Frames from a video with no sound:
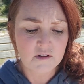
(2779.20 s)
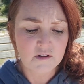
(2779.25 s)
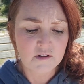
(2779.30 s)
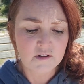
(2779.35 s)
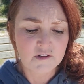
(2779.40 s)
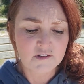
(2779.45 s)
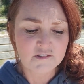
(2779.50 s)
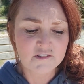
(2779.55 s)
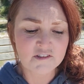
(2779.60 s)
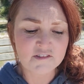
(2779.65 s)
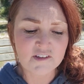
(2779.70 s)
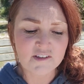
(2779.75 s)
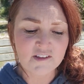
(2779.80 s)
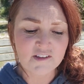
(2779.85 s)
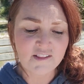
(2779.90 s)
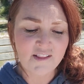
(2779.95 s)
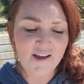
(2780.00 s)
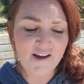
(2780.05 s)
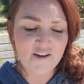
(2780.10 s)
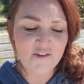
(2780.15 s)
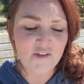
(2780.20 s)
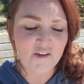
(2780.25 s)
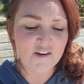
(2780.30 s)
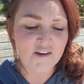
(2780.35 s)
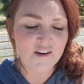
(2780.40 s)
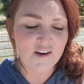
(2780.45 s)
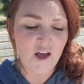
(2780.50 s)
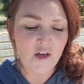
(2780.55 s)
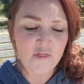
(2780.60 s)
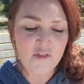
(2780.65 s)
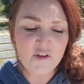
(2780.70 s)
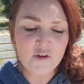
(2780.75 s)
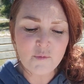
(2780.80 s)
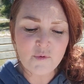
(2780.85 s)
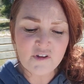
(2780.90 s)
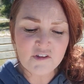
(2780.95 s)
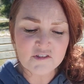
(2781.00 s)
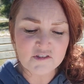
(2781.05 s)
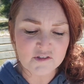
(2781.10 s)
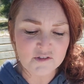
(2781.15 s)
to declare that nothing we
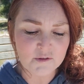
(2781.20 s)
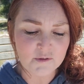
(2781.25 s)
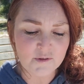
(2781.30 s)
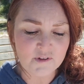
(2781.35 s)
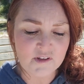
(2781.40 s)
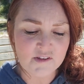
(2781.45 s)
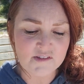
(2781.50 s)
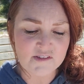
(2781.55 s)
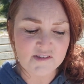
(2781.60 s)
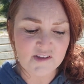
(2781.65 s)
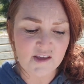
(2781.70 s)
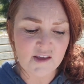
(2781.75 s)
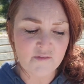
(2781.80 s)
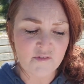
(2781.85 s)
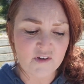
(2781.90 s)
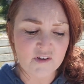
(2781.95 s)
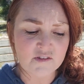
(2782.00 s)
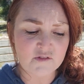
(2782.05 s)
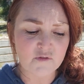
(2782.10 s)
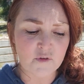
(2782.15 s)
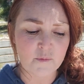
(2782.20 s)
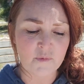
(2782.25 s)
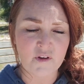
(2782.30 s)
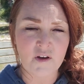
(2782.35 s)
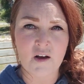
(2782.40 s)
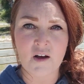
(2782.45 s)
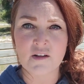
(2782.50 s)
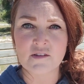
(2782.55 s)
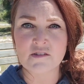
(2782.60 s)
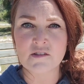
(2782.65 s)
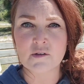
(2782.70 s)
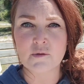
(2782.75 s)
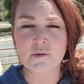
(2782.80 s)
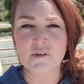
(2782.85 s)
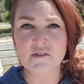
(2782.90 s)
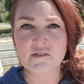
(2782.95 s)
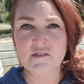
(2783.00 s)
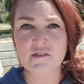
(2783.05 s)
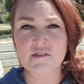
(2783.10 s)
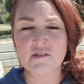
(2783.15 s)
do can save us from the
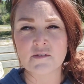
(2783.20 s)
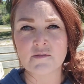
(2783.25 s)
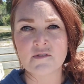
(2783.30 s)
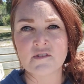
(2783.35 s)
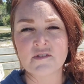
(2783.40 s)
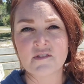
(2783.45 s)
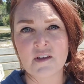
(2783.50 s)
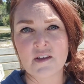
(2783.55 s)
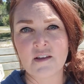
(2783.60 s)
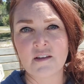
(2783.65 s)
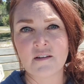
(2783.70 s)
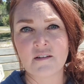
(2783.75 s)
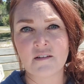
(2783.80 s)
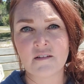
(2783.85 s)
consequences of sin.